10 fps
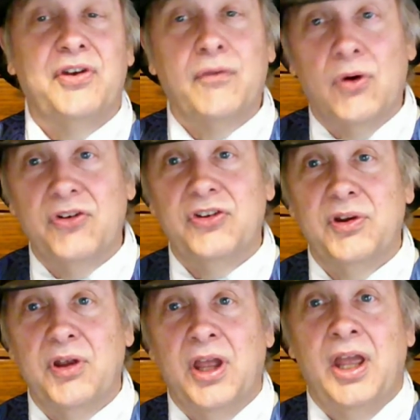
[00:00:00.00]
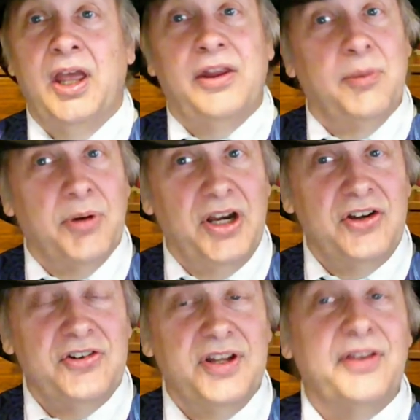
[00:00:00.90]
And of course, the, the
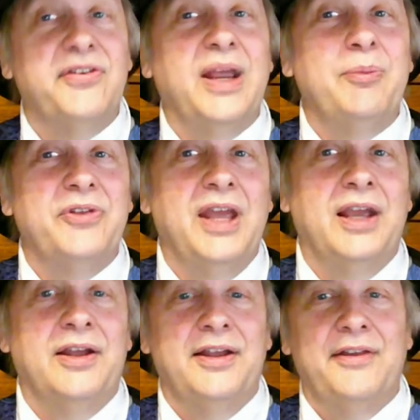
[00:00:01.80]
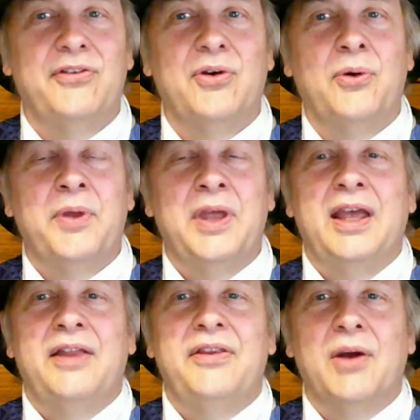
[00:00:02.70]
British did the same thing. And so
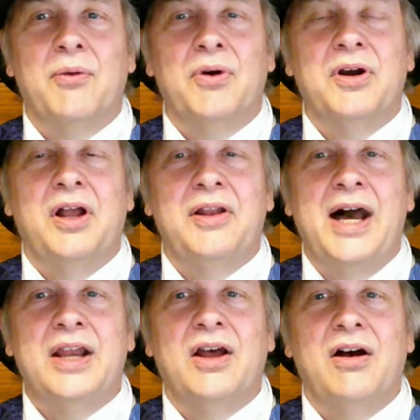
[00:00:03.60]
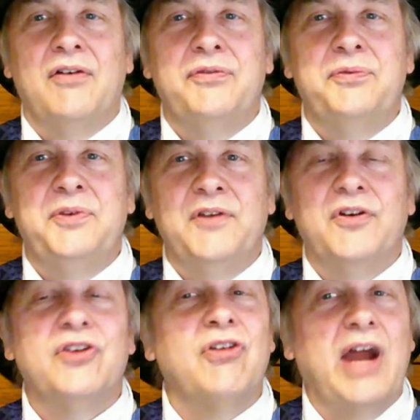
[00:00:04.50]
there were a lot of
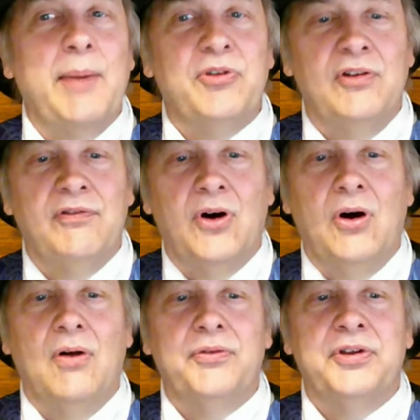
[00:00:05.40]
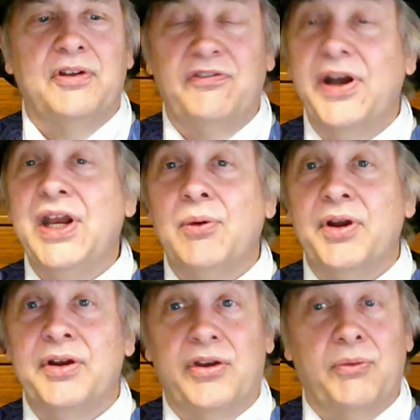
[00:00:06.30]
different tribes involved fighting one
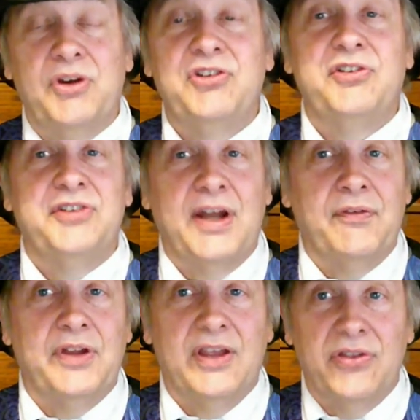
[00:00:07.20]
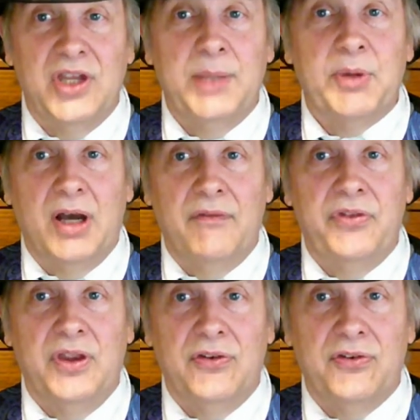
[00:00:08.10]
another, which is definitely a theme of
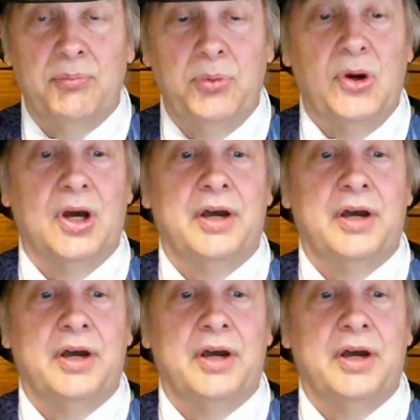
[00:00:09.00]
this book.